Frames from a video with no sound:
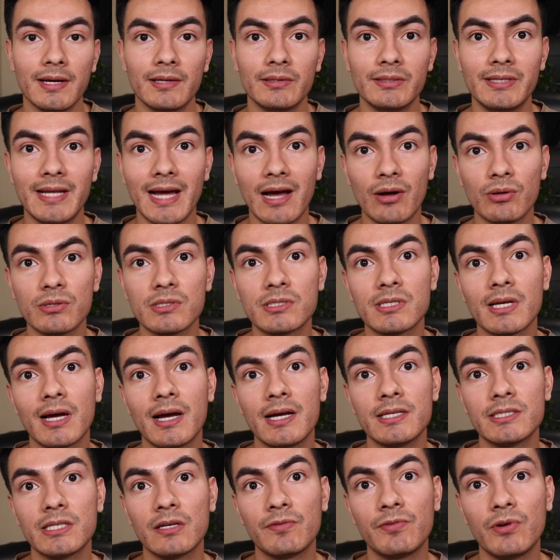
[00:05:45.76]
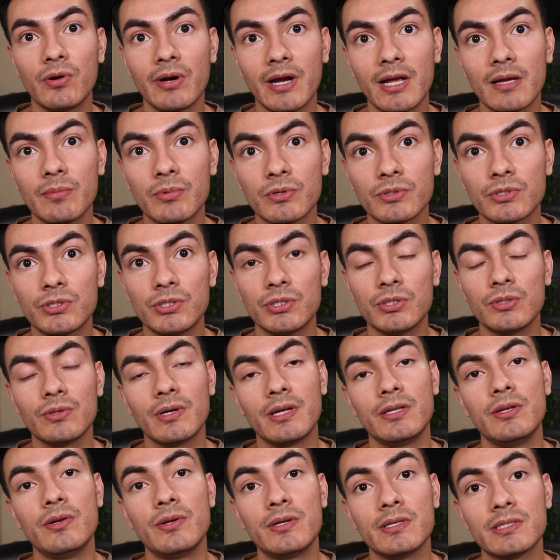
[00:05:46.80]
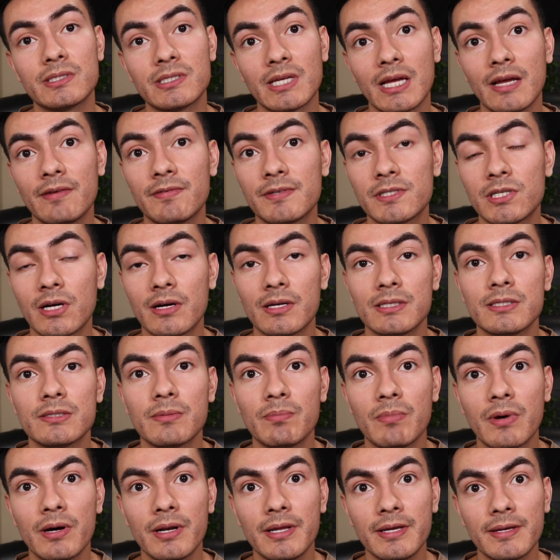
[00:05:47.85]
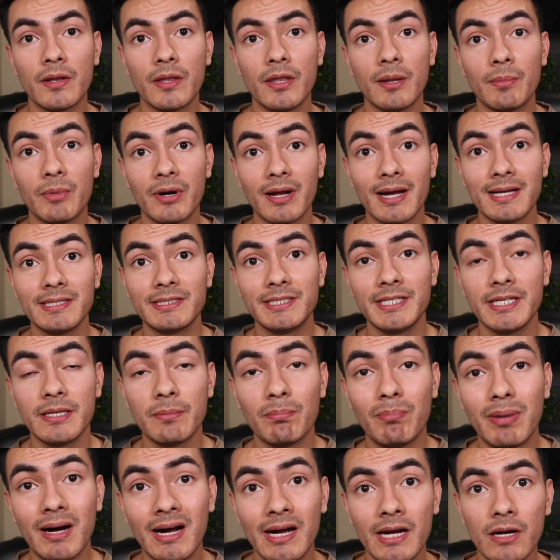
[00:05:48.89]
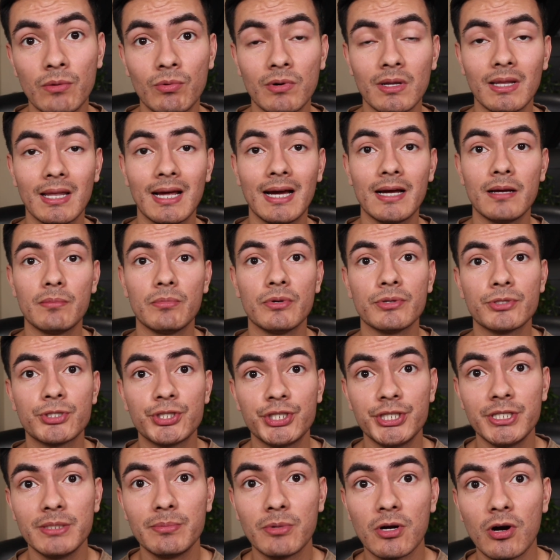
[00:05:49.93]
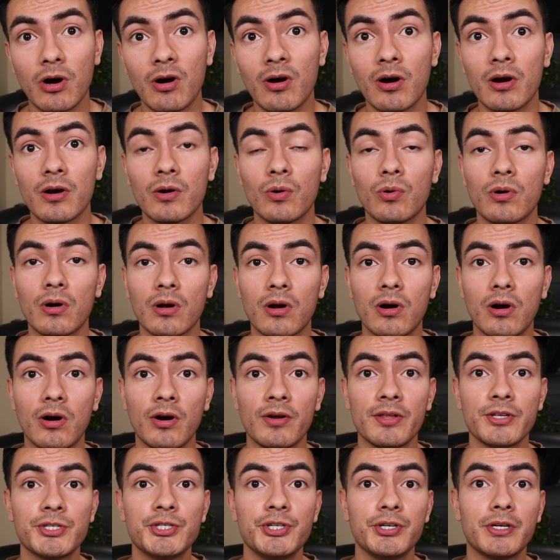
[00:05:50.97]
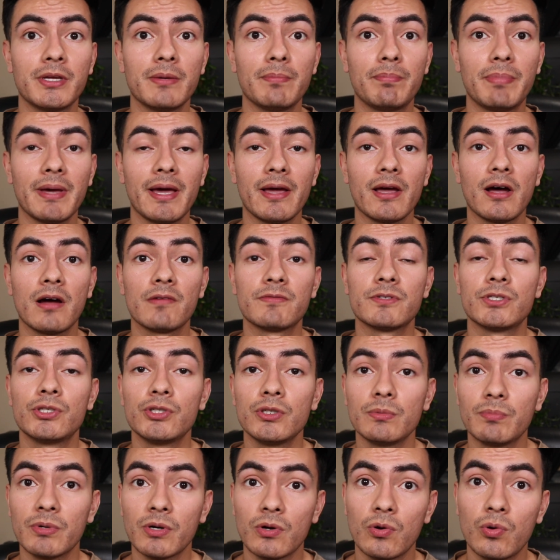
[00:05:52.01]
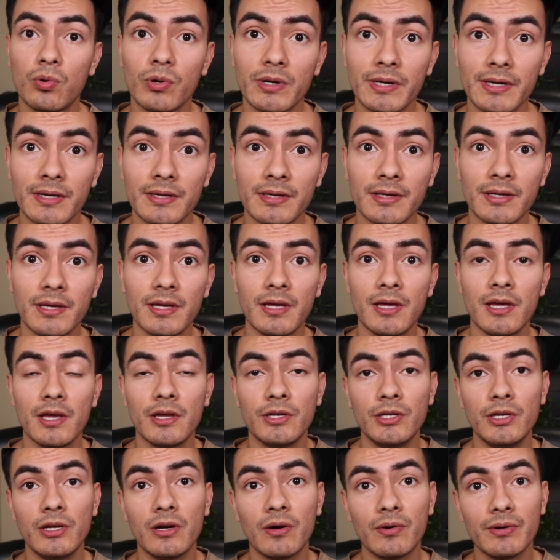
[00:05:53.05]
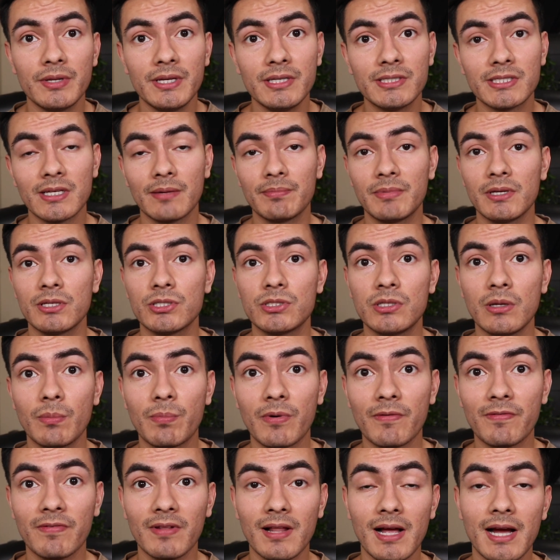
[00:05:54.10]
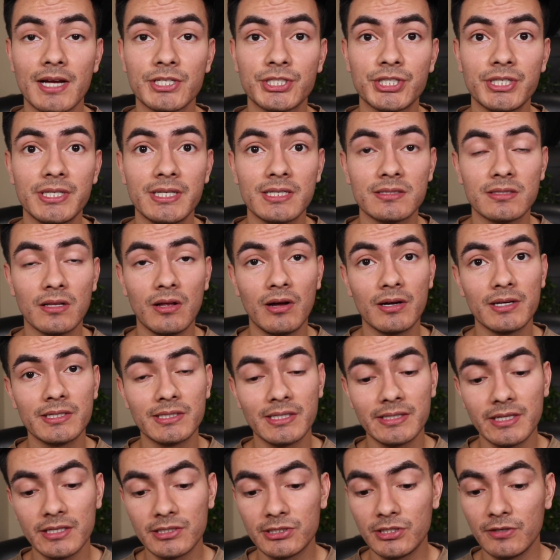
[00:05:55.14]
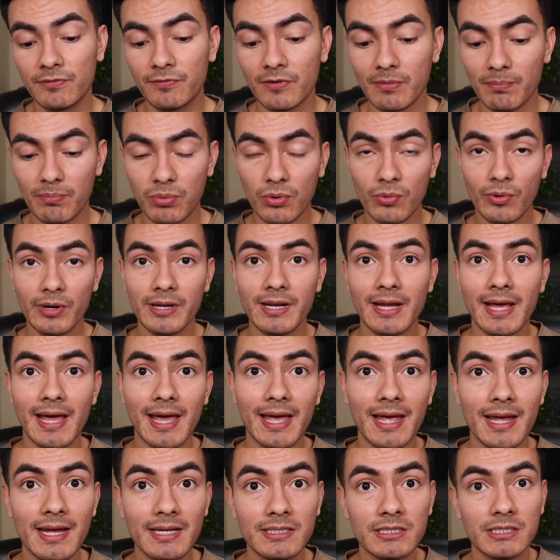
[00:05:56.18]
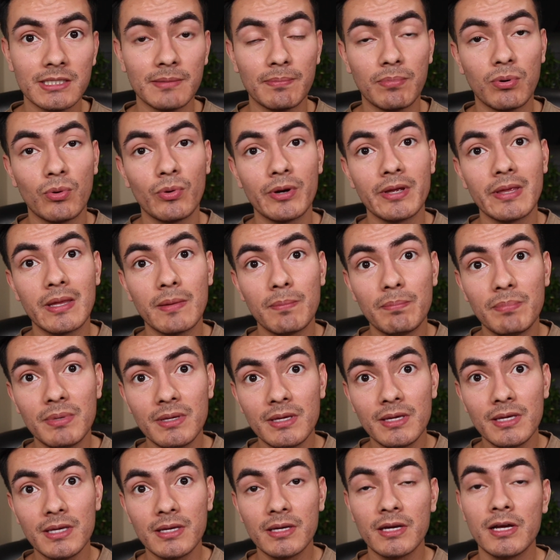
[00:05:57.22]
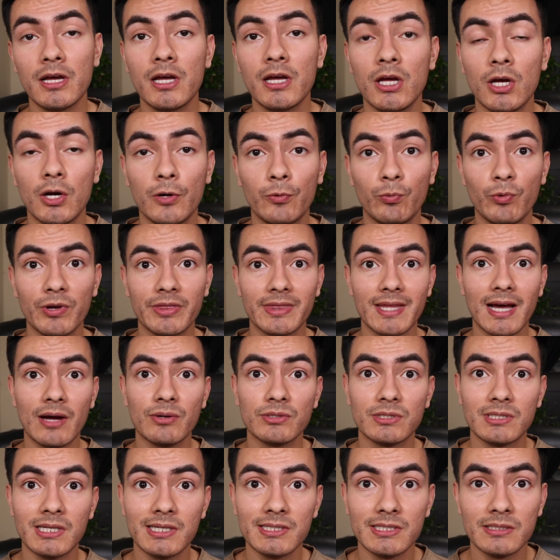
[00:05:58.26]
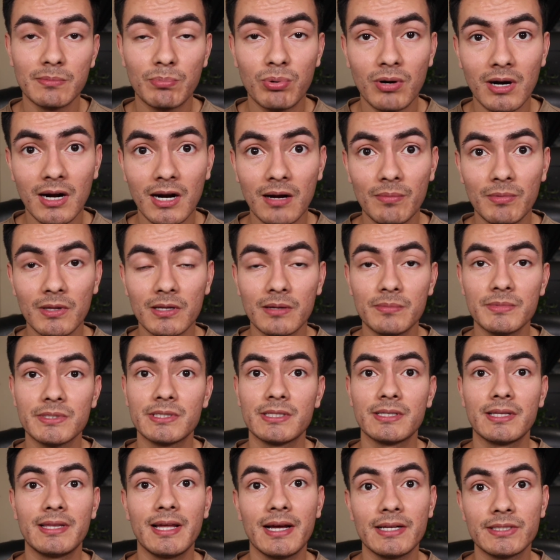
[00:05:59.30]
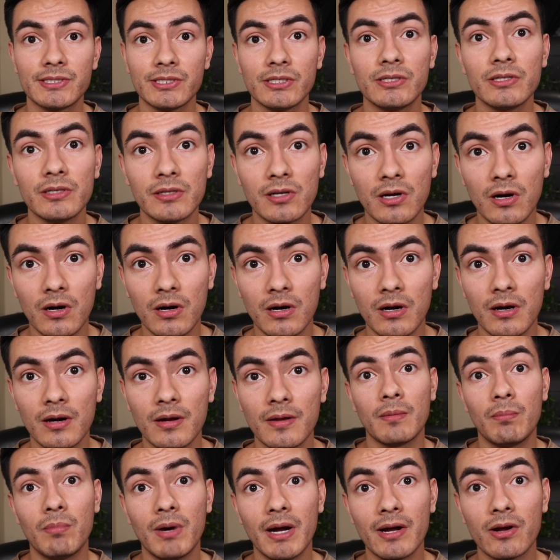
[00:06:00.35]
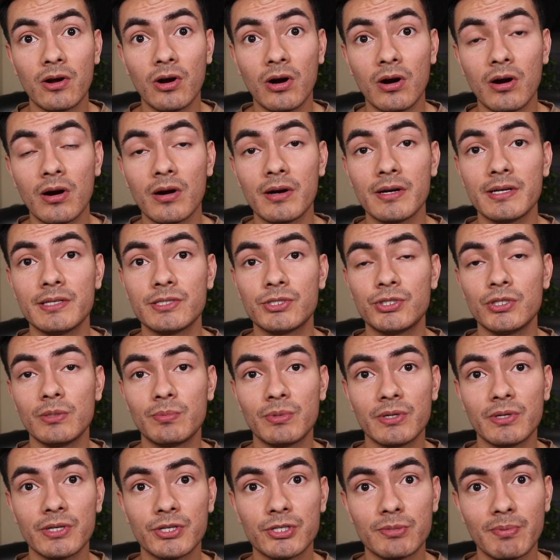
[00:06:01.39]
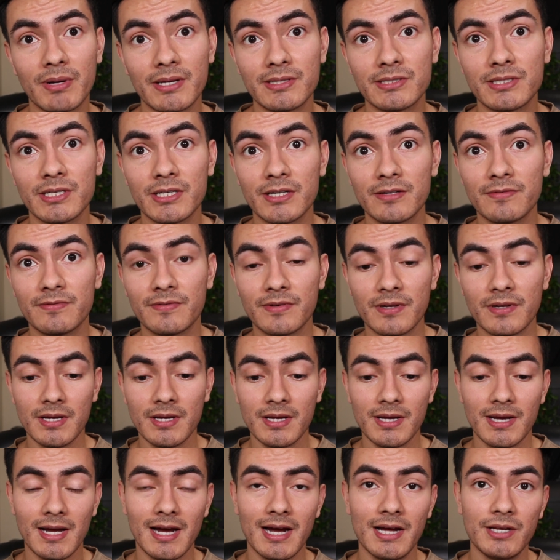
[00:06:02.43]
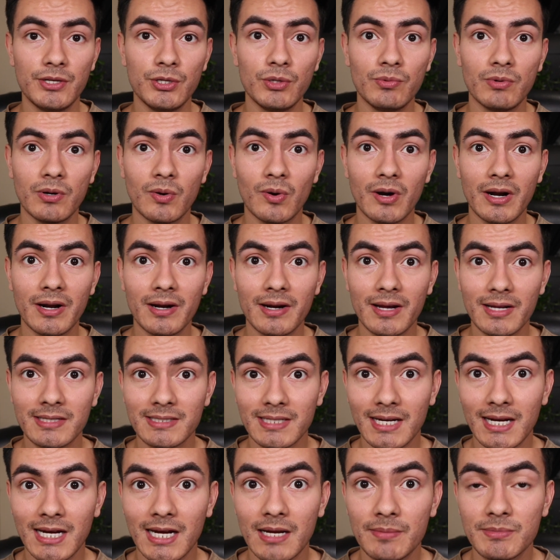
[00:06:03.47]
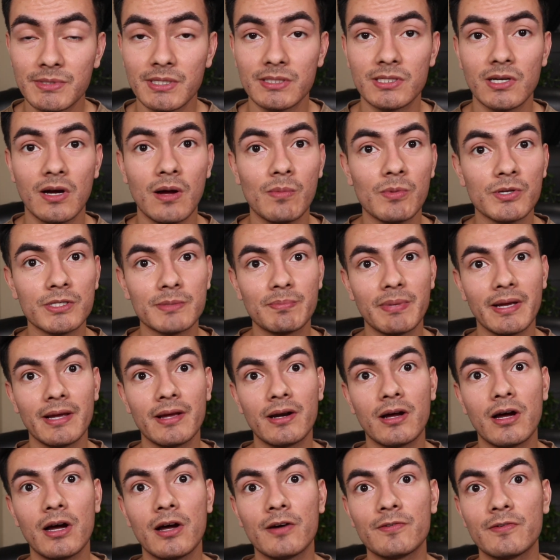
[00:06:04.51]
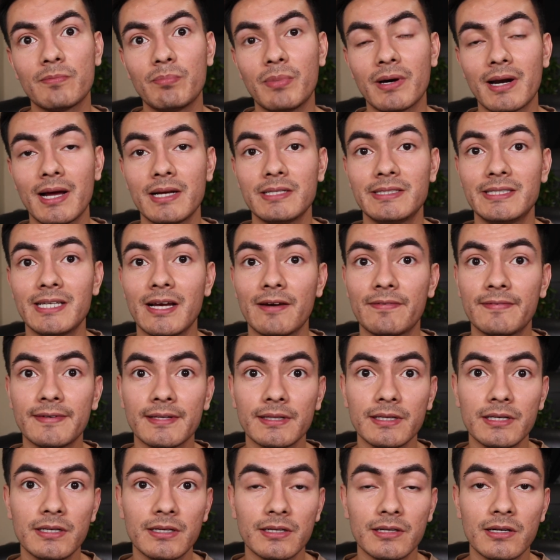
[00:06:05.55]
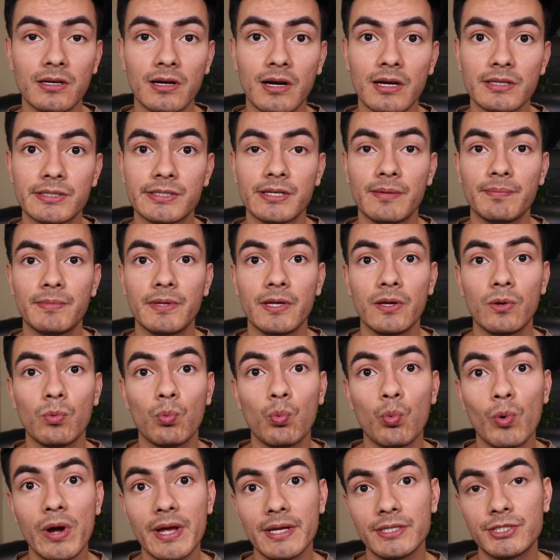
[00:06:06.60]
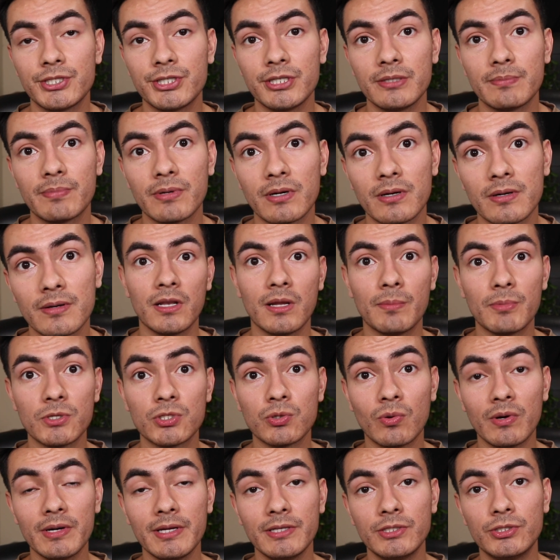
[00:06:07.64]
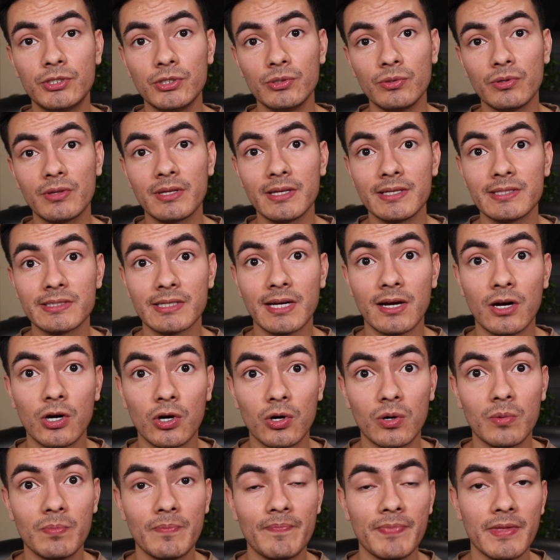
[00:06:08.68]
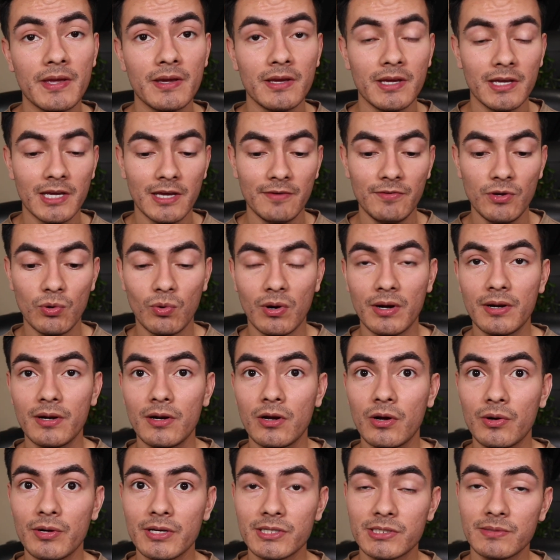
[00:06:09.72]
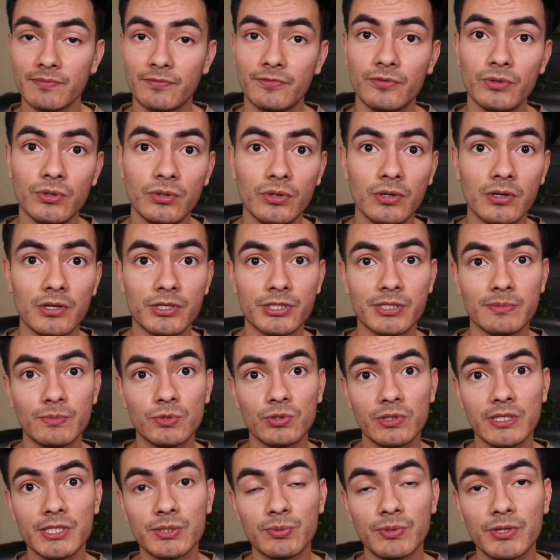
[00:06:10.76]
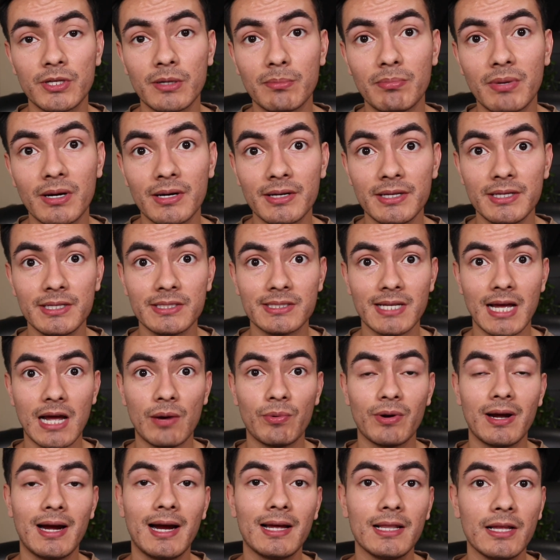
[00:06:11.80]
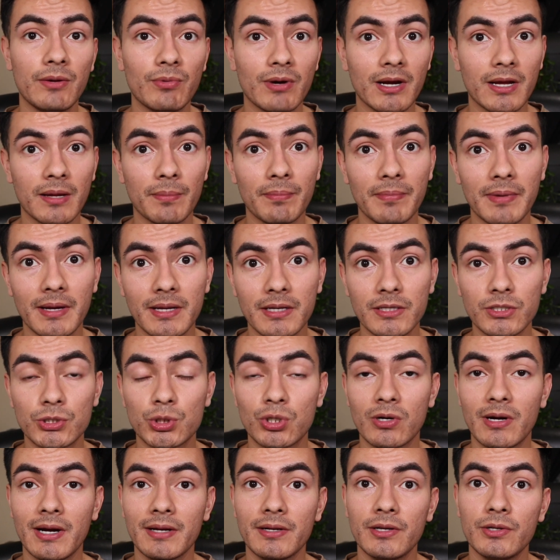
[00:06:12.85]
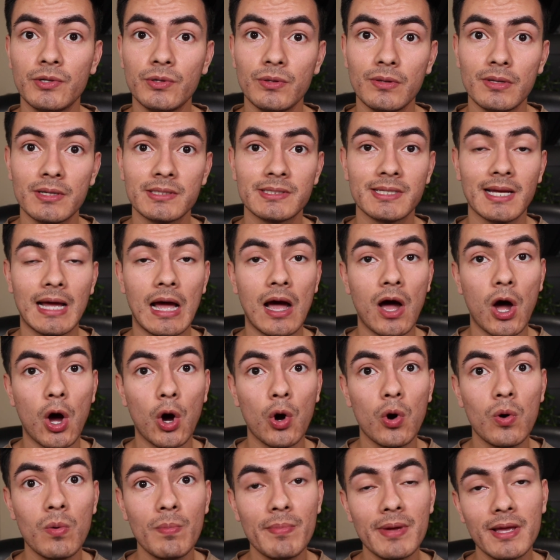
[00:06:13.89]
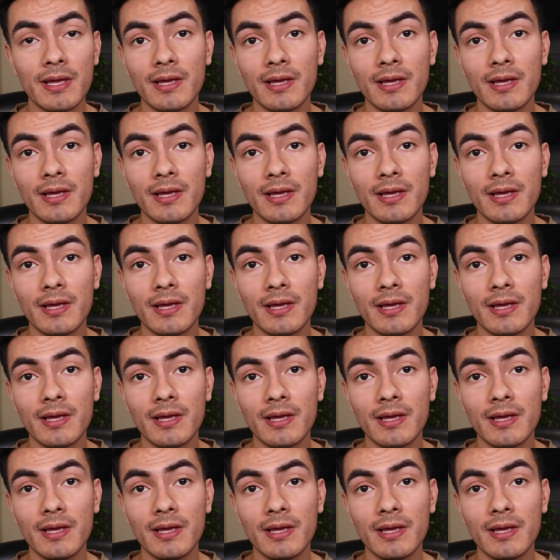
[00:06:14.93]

Downsize if you're able to, and you can save tons of money. Number 19, buy a reliable cheap car or a car that you can pay off super quick. You don't need something super flashy. As long as it gets you from point A to point B without tons of problems, that's a good car. My car is super expensive. I do regret it at times. It's almost paid off, but I definitely could have got something way cheaper. Number 20, do things at home. If you wanted to go get some food or some drinks with your buddies, I would highly recommend trying to do this at home.